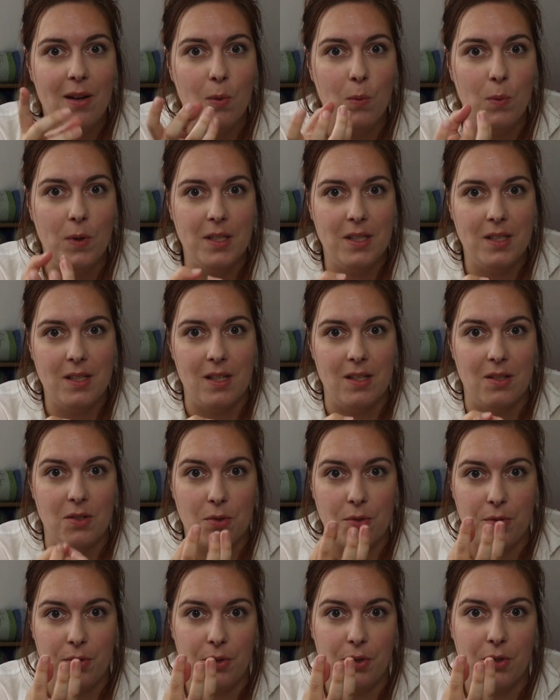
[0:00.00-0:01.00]
which is
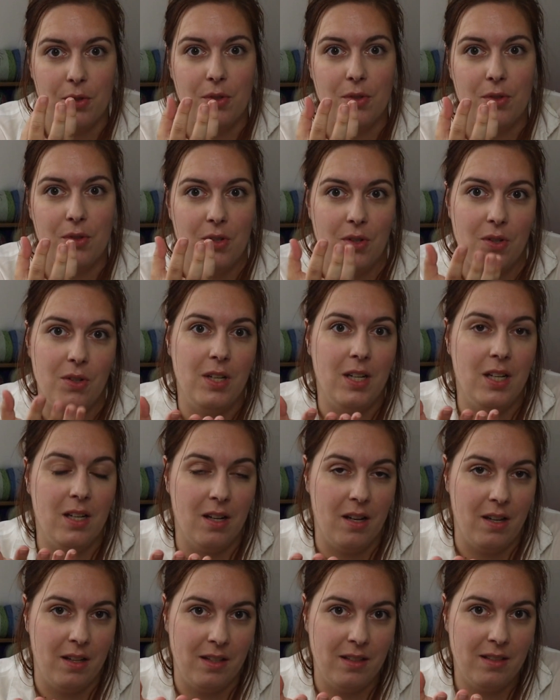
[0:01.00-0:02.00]
screwed to the
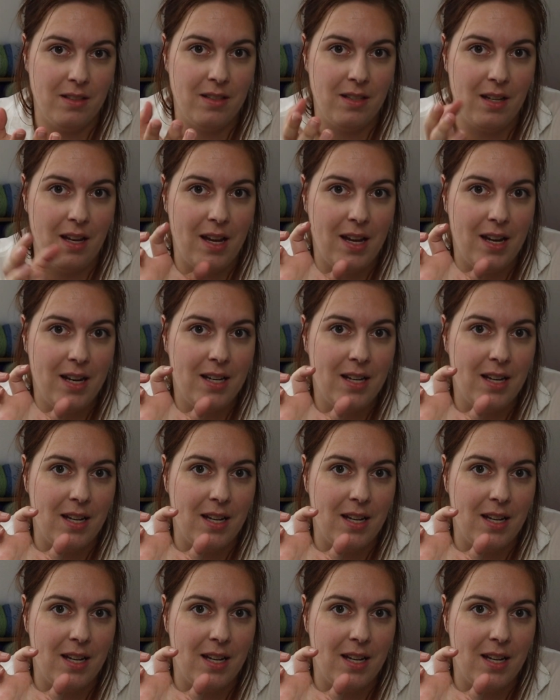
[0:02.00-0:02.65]
underside,